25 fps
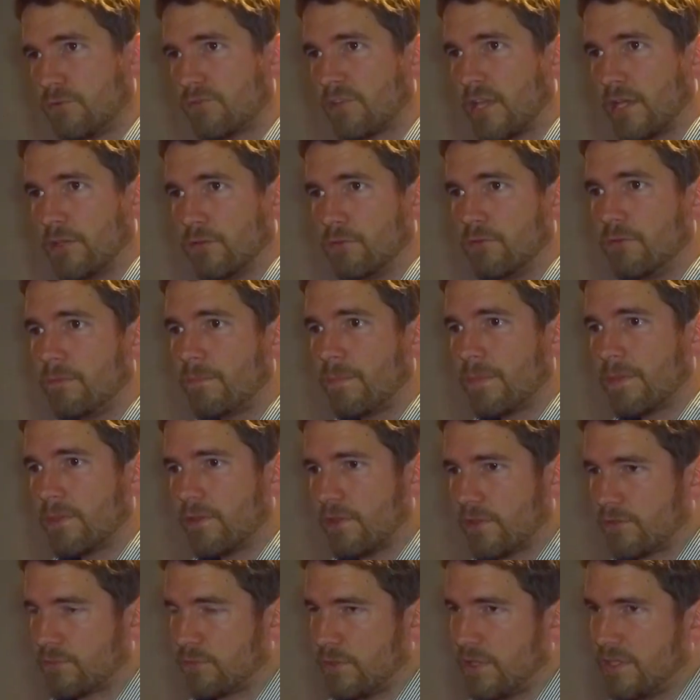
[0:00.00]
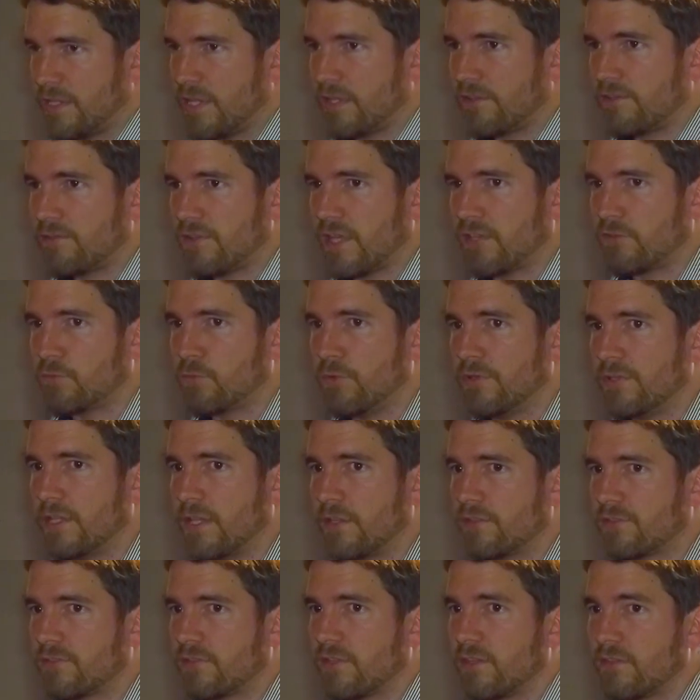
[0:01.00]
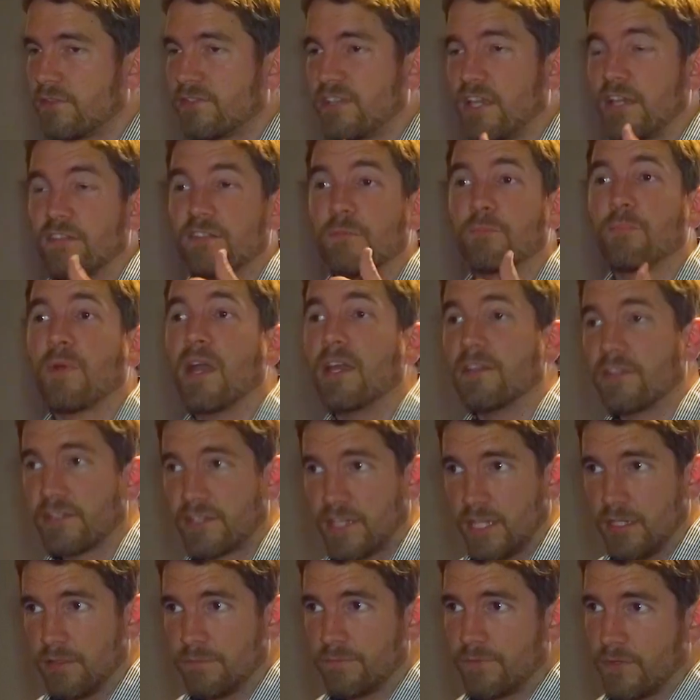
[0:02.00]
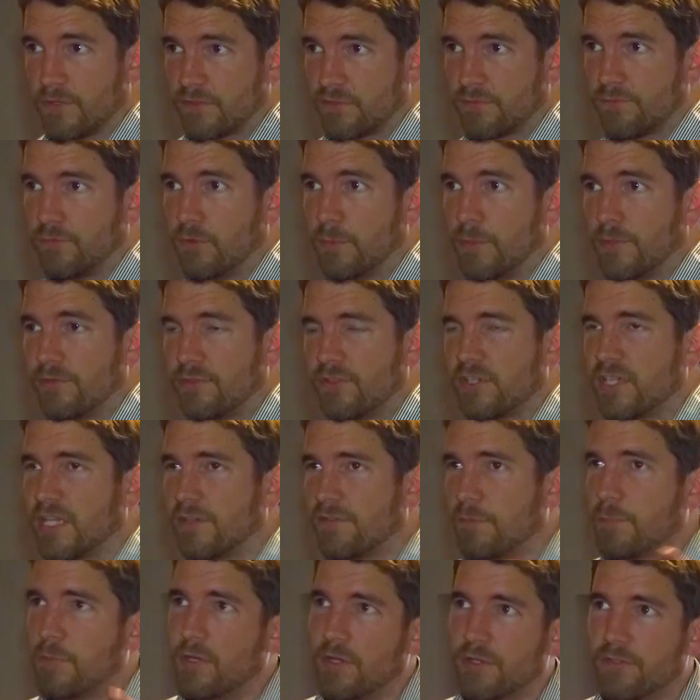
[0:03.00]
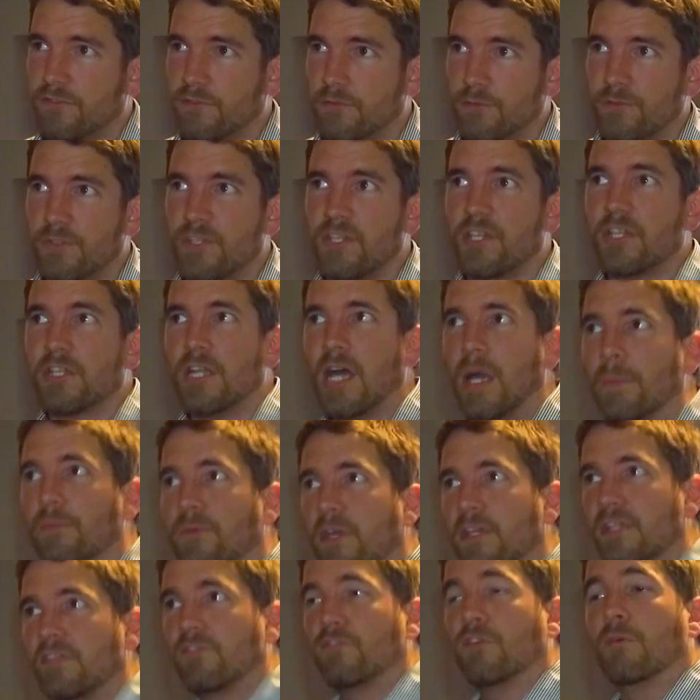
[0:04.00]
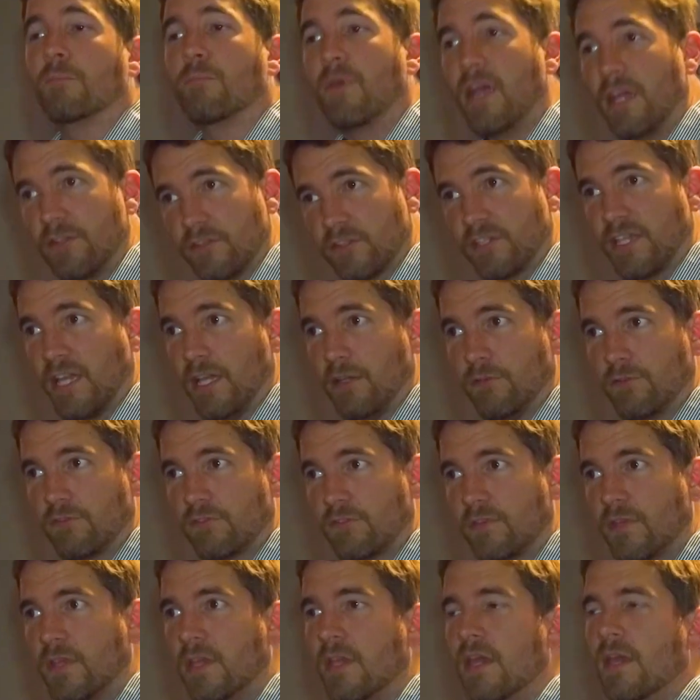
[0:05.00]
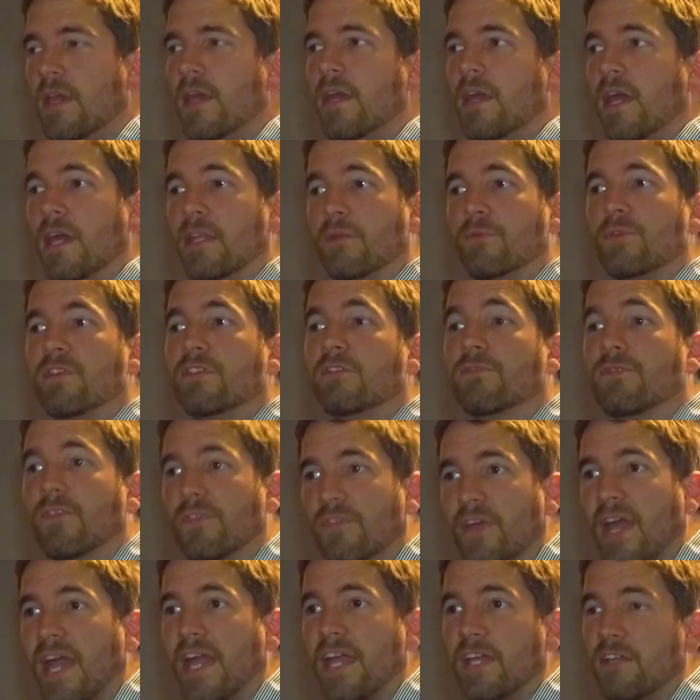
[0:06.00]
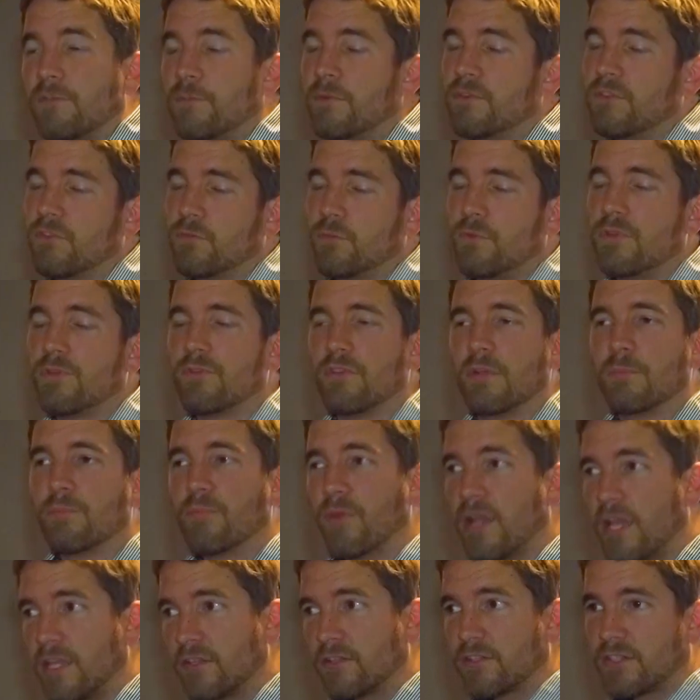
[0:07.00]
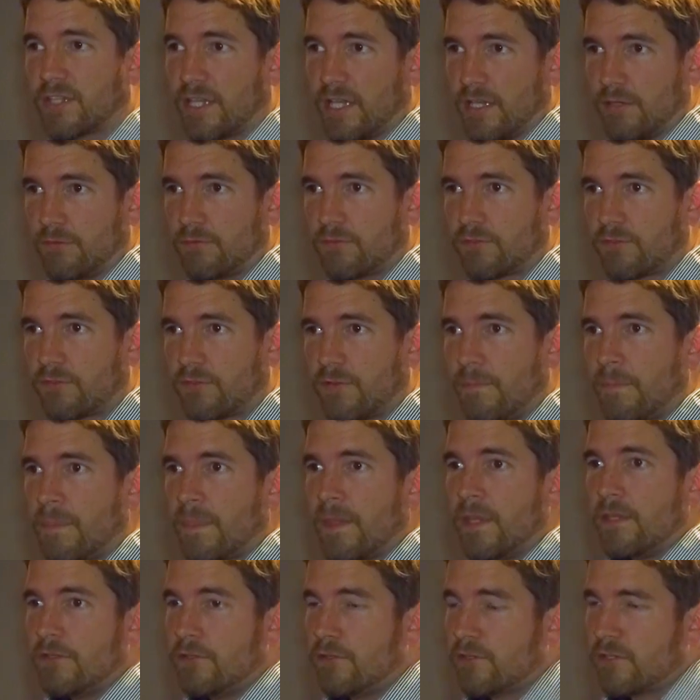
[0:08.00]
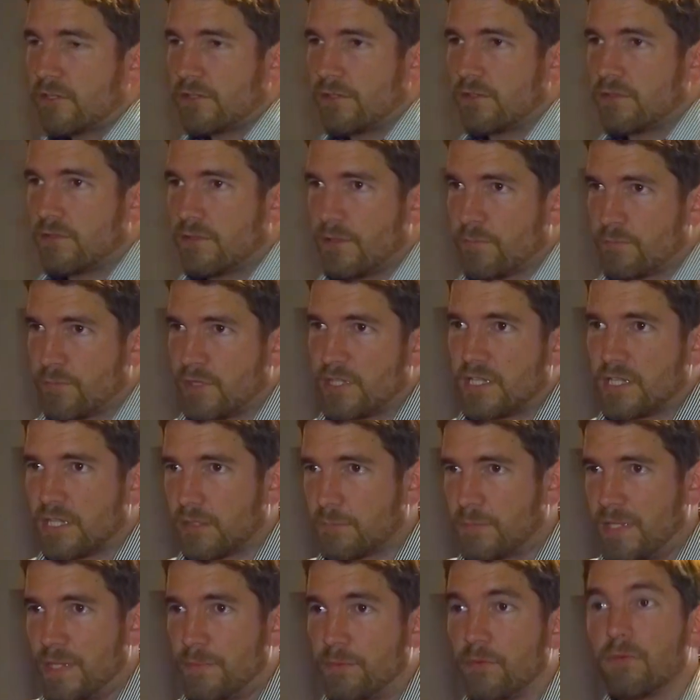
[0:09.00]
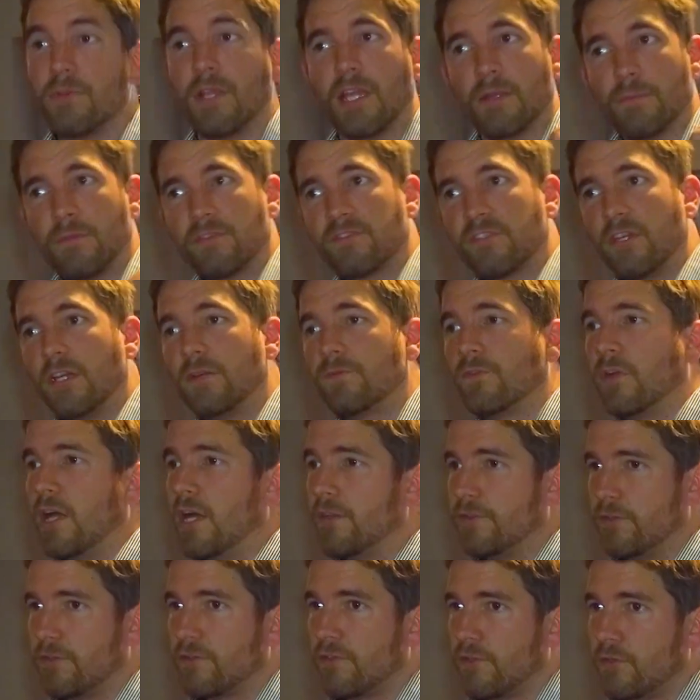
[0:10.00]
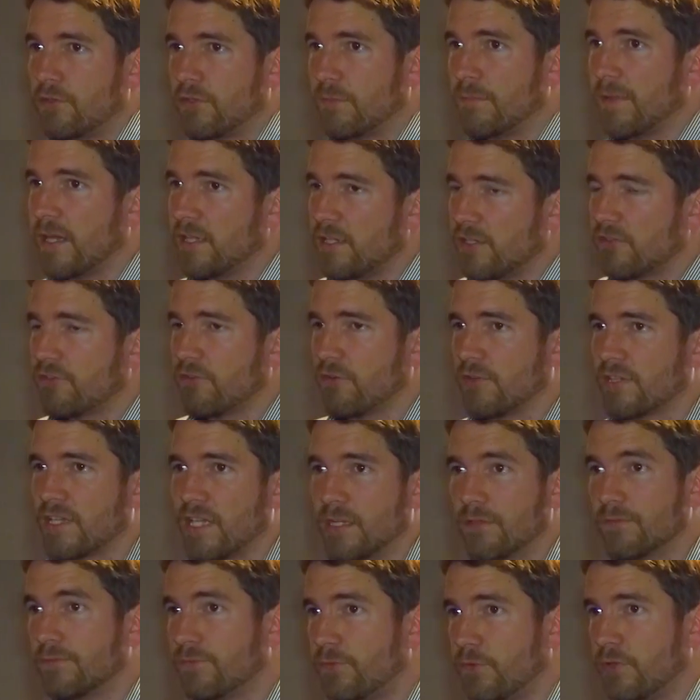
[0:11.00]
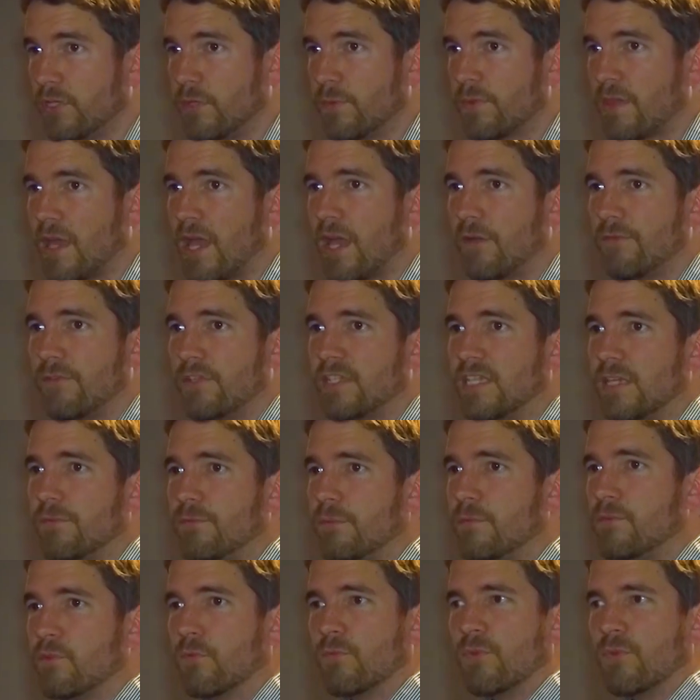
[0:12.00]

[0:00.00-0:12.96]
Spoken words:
channel, that's one that's set as a brand account, first and foremost. You can have a personal, then you can upgrade it to a brand account. And the reason for that is because when you're in a brand account, you can bring in other people like myself or others who can manage your account for you without having to give them your